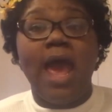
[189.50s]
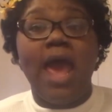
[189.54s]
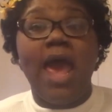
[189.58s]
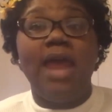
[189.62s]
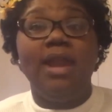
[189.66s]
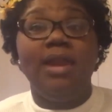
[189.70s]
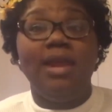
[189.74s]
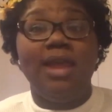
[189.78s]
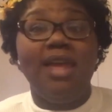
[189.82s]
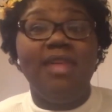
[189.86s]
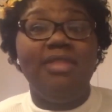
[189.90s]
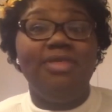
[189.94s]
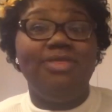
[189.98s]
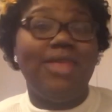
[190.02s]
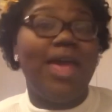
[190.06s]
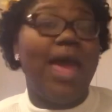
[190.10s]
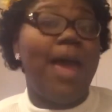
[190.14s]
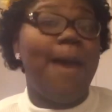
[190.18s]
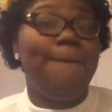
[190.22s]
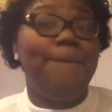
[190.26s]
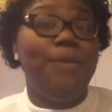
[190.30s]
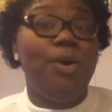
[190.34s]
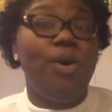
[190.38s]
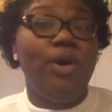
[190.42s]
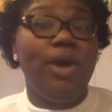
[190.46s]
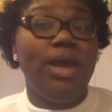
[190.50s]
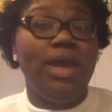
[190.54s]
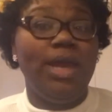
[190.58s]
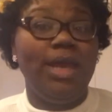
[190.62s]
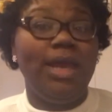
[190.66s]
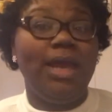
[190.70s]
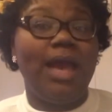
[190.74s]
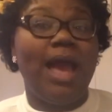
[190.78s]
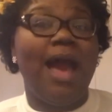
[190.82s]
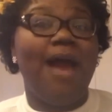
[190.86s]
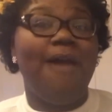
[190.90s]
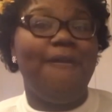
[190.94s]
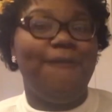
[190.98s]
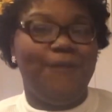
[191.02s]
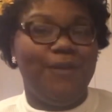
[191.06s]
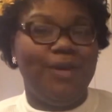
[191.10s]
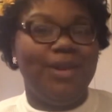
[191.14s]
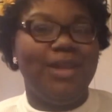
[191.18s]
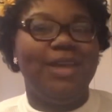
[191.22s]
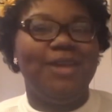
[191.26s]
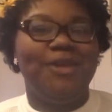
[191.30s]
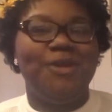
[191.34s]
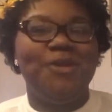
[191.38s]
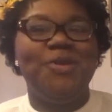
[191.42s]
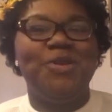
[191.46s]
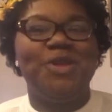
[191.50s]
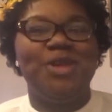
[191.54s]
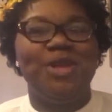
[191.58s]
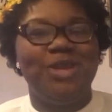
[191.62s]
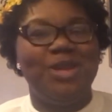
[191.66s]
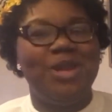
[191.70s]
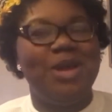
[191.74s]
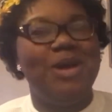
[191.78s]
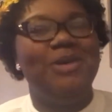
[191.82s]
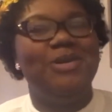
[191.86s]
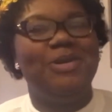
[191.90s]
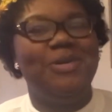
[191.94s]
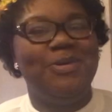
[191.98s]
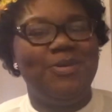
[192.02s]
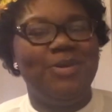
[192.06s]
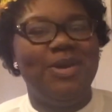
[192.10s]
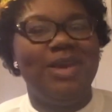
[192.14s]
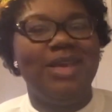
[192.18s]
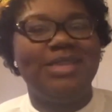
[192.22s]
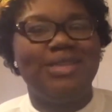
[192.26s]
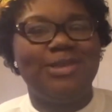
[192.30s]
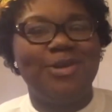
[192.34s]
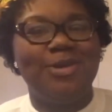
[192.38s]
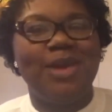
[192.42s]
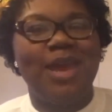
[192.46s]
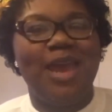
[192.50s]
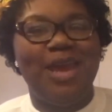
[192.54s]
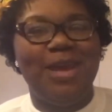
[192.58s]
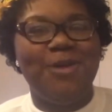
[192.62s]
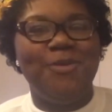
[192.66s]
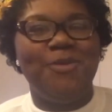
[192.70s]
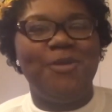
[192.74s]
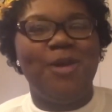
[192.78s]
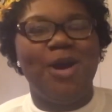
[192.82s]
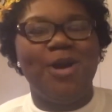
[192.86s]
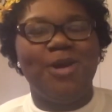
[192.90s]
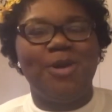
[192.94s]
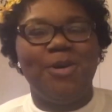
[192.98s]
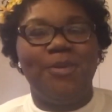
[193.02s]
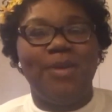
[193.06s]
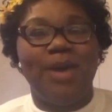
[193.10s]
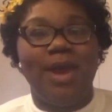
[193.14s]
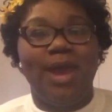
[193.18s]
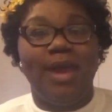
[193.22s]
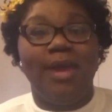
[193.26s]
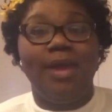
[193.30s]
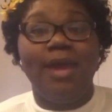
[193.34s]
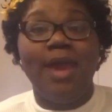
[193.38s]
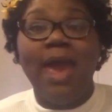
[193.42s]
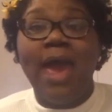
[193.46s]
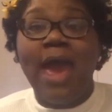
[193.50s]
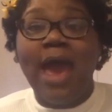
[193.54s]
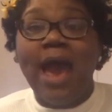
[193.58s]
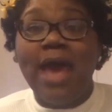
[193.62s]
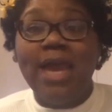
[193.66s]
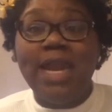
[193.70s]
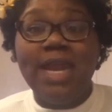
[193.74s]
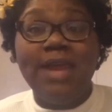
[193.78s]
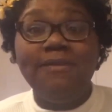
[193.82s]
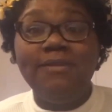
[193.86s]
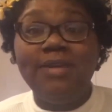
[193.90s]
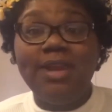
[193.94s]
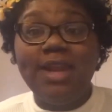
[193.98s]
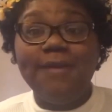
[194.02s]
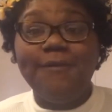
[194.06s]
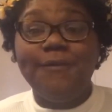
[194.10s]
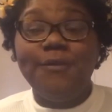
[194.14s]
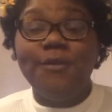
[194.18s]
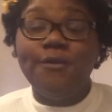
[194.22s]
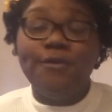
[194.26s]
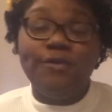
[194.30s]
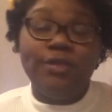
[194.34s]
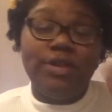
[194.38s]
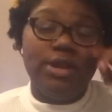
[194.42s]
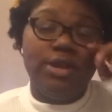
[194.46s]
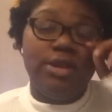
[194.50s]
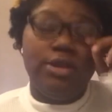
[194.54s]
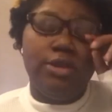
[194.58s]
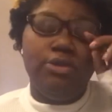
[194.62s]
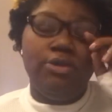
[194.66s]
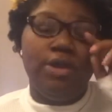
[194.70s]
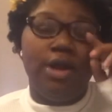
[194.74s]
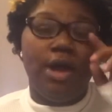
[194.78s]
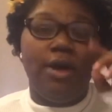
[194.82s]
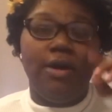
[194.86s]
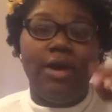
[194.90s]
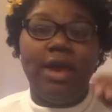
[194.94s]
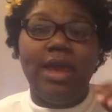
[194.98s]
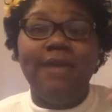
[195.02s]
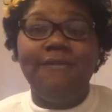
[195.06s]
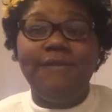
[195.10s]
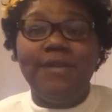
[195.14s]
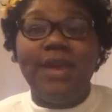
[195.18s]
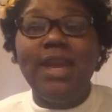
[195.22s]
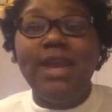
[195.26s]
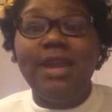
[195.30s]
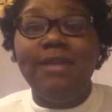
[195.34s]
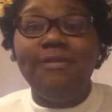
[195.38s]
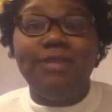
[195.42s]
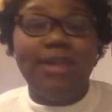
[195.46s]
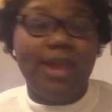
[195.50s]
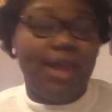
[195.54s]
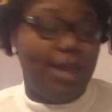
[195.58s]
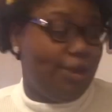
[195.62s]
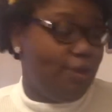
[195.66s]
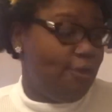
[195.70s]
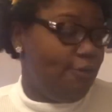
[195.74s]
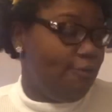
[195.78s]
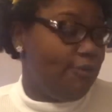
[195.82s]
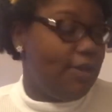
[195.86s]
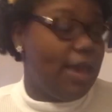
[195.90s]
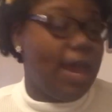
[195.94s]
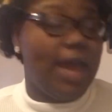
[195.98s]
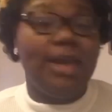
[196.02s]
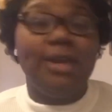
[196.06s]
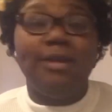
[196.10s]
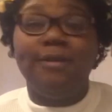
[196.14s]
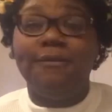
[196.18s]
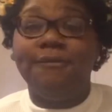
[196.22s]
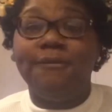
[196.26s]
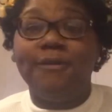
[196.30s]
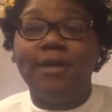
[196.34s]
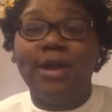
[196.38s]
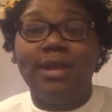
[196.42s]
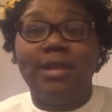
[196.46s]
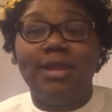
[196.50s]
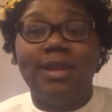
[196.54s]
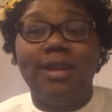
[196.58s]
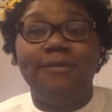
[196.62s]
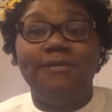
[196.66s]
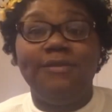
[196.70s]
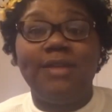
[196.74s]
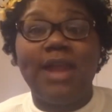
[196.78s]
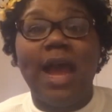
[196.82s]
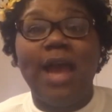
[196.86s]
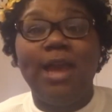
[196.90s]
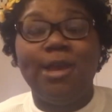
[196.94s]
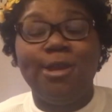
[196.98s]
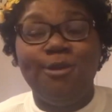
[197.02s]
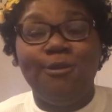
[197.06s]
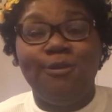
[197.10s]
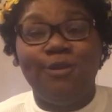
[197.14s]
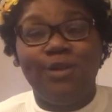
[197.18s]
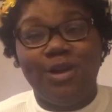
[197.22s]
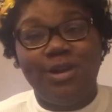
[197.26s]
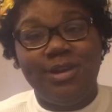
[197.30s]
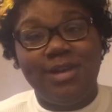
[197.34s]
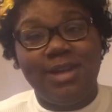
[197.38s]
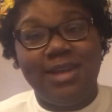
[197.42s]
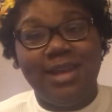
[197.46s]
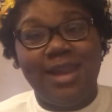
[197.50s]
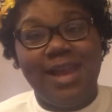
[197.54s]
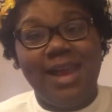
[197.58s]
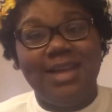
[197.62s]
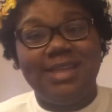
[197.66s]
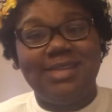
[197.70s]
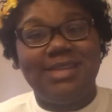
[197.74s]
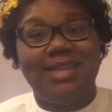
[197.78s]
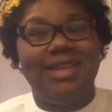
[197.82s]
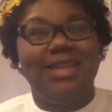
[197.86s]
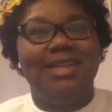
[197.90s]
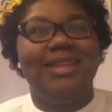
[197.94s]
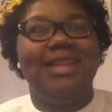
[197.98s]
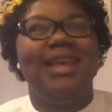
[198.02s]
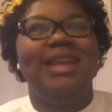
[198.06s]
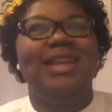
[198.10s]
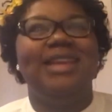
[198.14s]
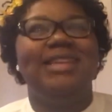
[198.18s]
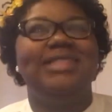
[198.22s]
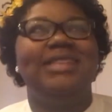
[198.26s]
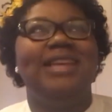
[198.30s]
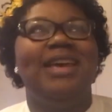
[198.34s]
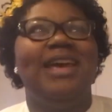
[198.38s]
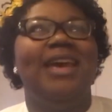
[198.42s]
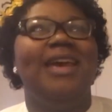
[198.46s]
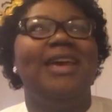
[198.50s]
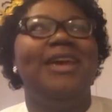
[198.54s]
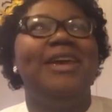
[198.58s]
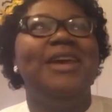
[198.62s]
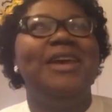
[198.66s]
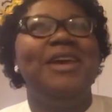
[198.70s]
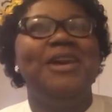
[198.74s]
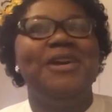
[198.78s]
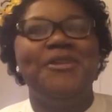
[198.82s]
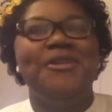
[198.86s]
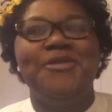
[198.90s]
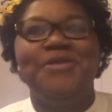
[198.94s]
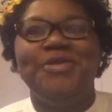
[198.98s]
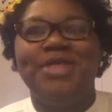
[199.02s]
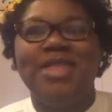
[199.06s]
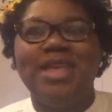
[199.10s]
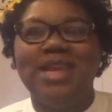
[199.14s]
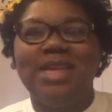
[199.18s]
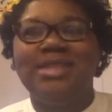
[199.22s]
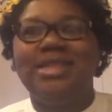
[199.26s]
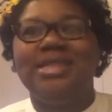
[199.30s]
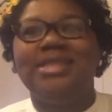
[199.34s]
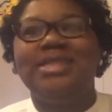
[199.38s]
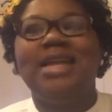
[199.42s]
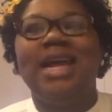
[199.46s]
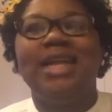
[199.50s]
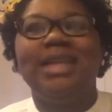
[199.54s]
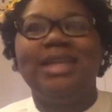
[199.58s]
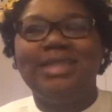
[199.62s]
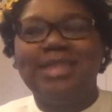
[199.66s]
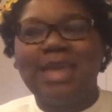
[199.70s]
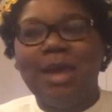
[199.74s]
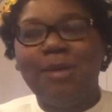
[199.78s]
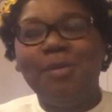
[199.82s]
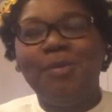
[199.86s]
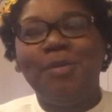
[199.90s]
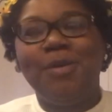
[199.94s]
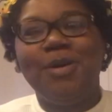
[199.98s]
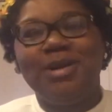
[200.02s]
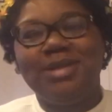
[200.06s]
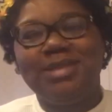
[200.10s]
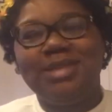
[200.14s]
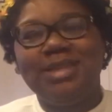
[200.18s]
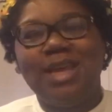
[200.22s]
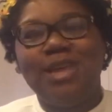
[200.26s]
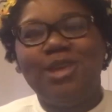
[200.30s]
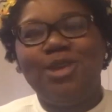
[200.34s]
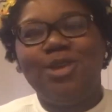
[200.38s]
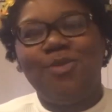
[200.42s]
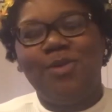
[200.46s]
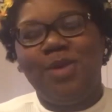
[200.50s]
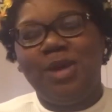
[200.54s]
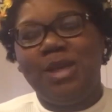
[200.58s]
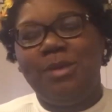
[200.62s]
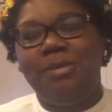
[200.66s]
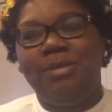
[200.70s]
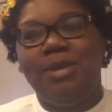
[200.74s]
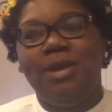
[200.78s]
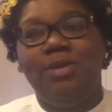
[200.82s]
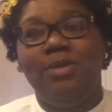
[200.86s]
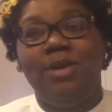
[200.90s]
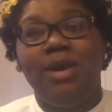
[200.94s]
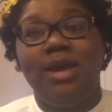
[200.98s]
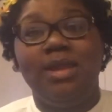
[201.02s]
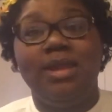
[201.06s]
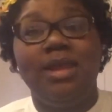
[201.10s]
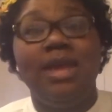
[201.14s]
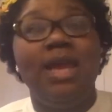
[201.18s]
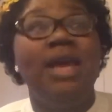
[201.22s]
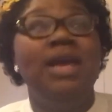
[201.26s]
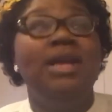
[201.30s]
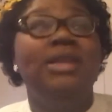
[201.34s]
and in that point i feel like you should know that it's okay to walk away and even if you've you know if anything you've gained a friend and if not you've learned a lesson and that is that this is not the type of person that you want to be with.